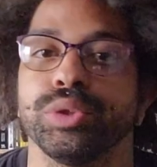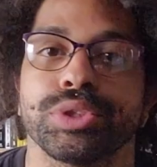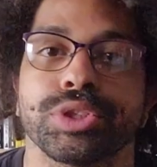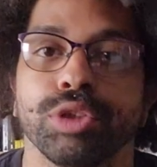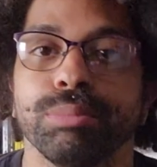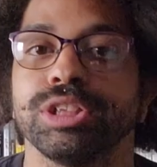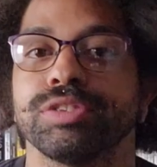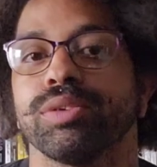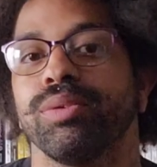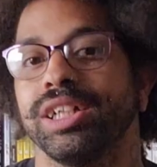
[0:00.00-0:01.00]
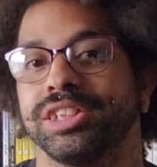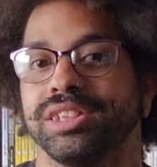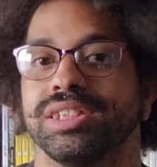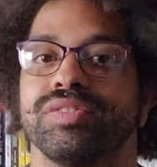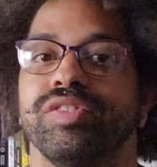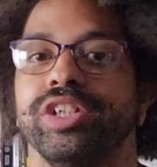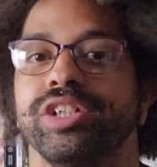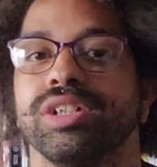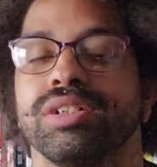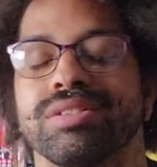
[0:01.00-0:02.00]
so much for watching this
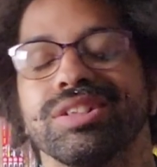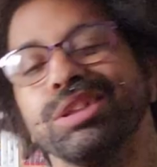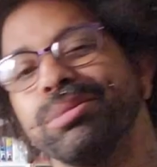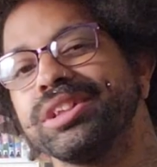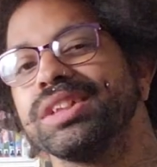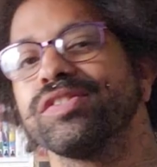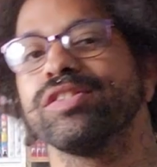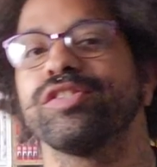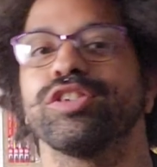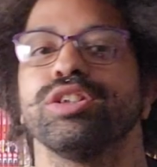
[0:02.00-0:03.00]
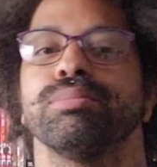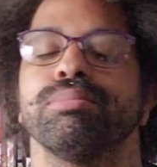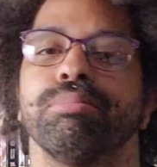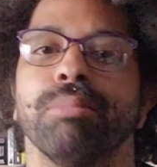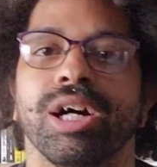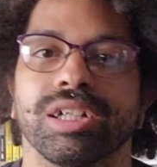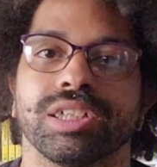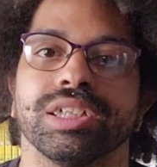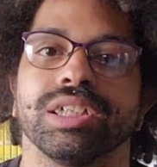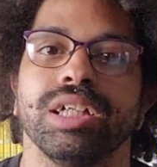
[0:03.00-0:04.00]
video. It's a little bit different from
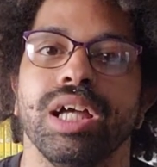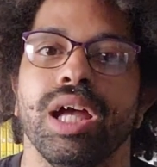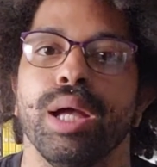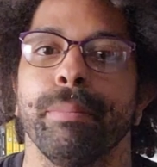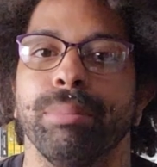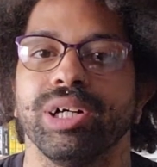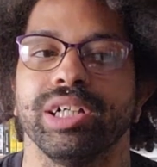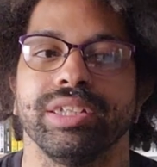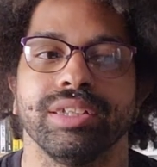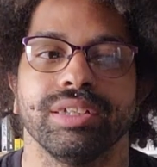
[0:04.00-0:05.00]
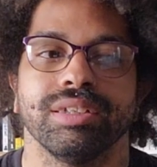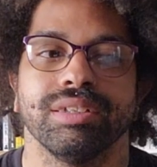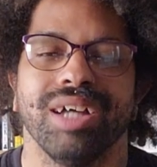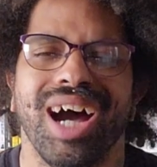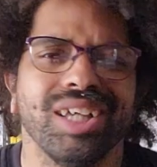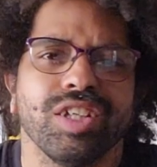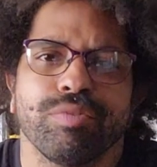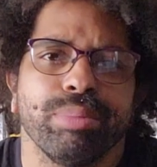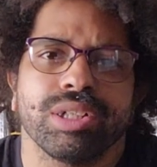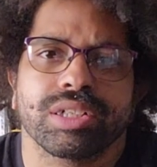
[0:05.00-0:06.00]
manga, but I
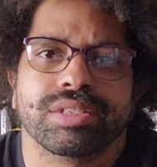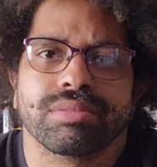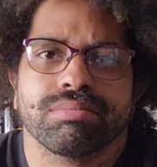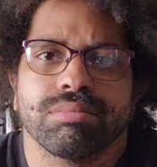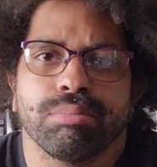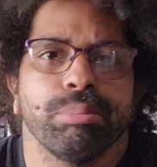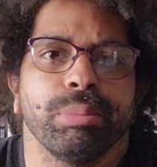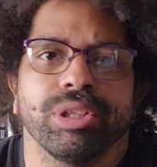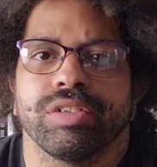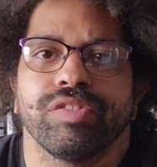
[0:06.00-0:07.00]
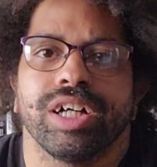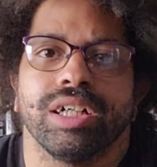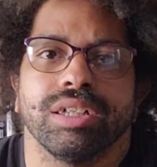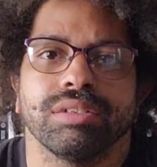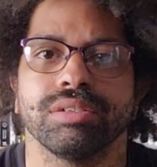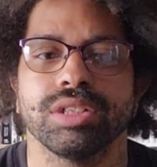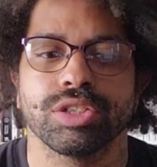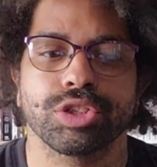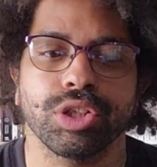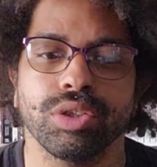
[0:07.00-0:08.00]
love books. Bibliophile.
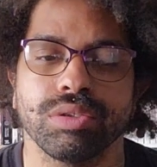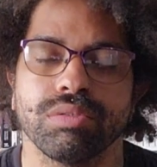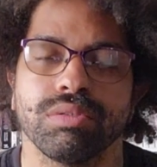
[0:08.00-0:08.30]
So,